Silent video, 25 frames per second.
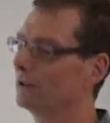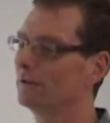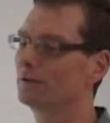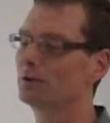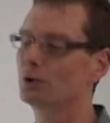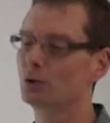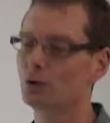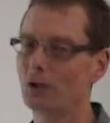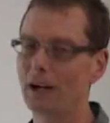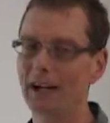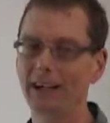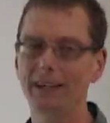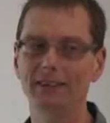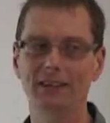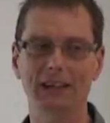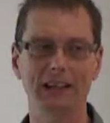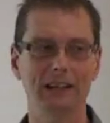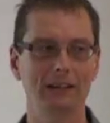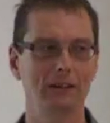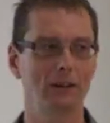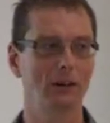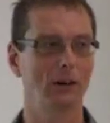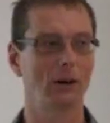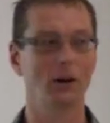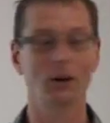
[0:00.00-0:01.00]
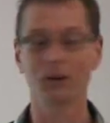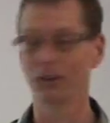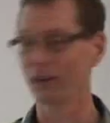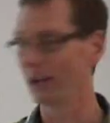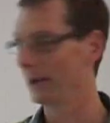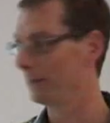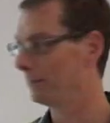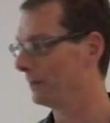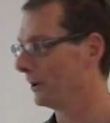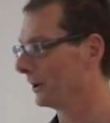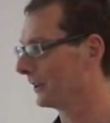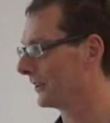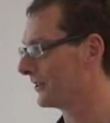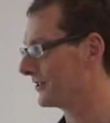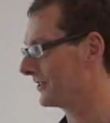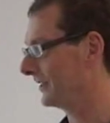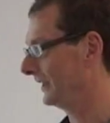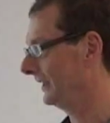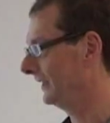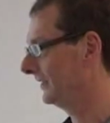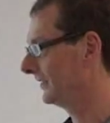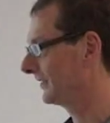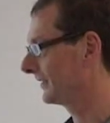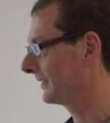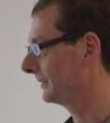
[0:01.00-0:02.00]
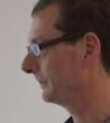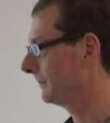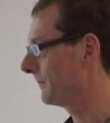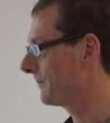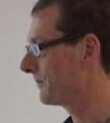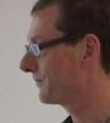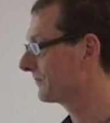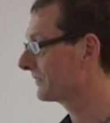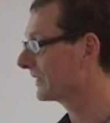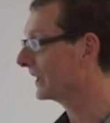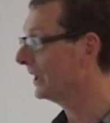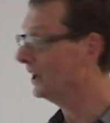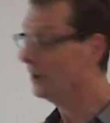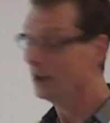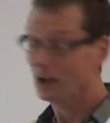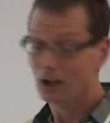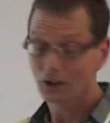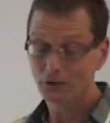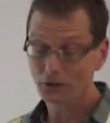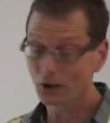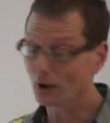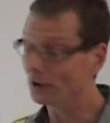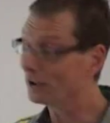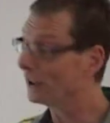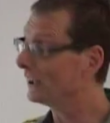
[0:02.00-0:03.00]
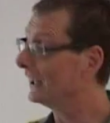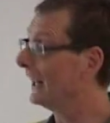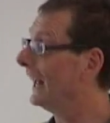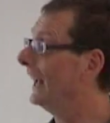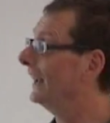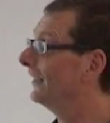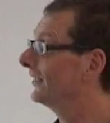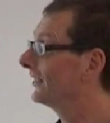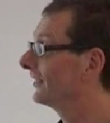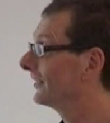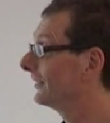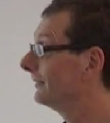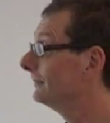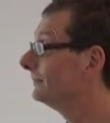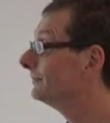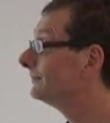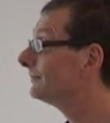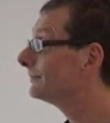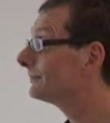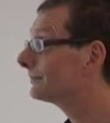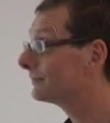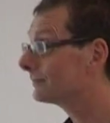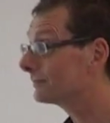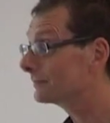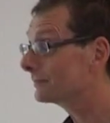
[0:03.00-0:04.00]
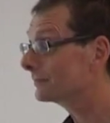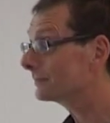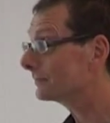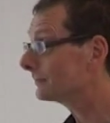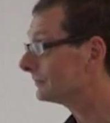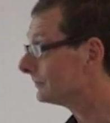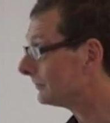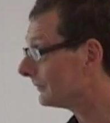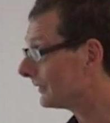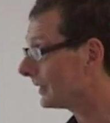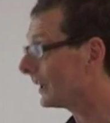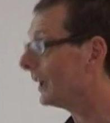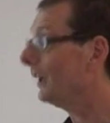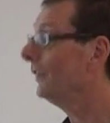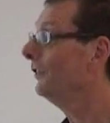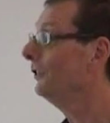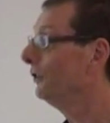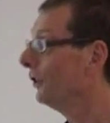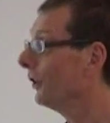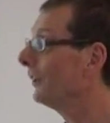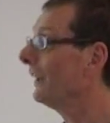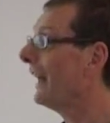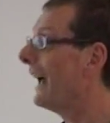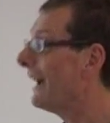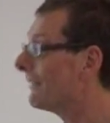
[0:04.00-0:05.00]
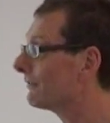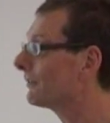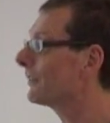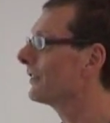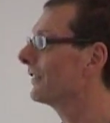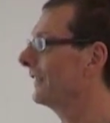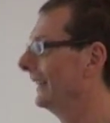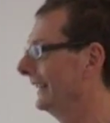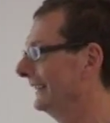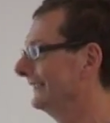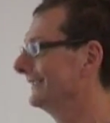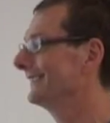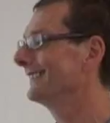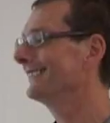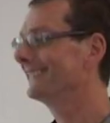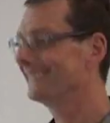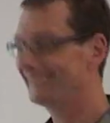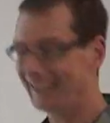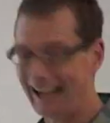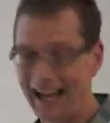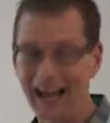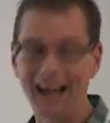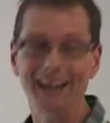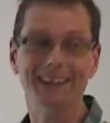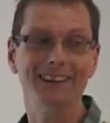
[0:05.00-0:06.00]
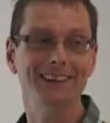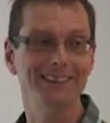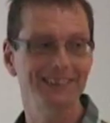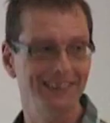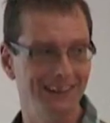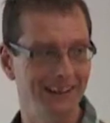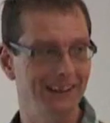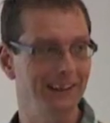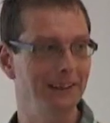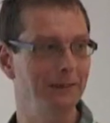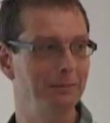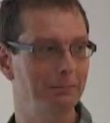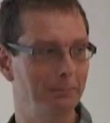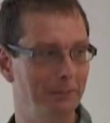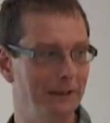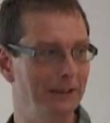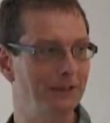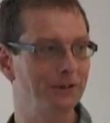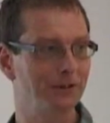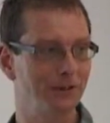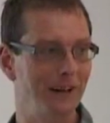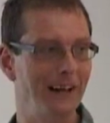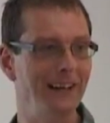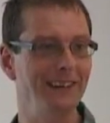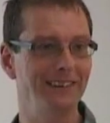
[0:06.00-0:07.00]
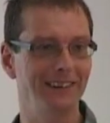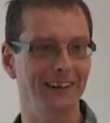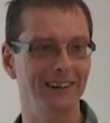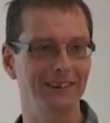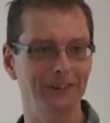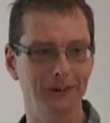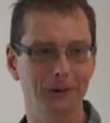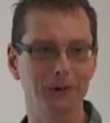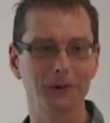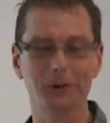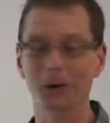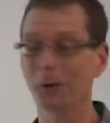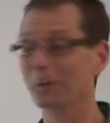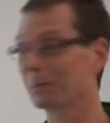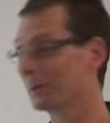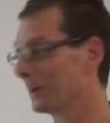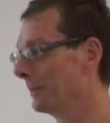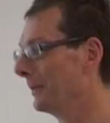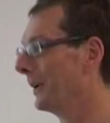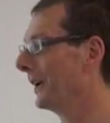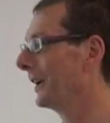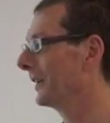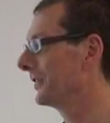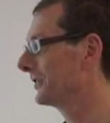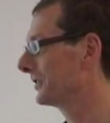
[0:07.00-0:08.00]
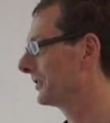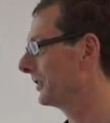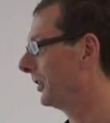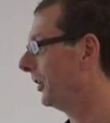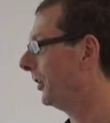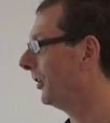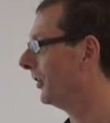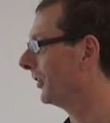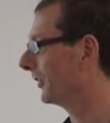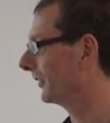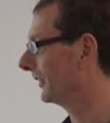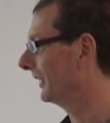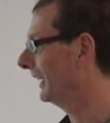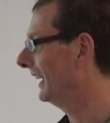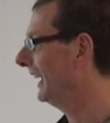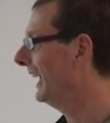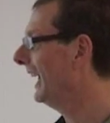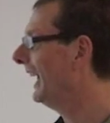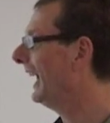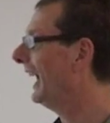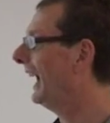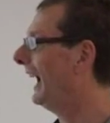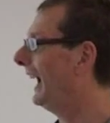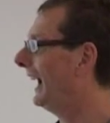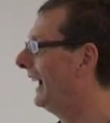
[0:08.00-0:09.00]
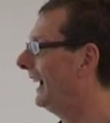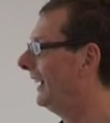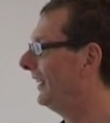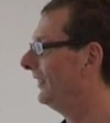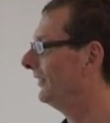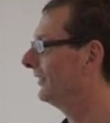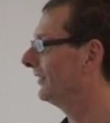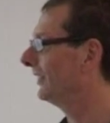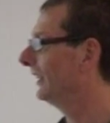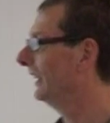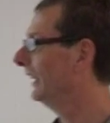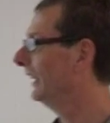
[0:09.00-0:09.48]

of trading on their policies. Nonetheless, not everything can indeed be traded or compromised on. And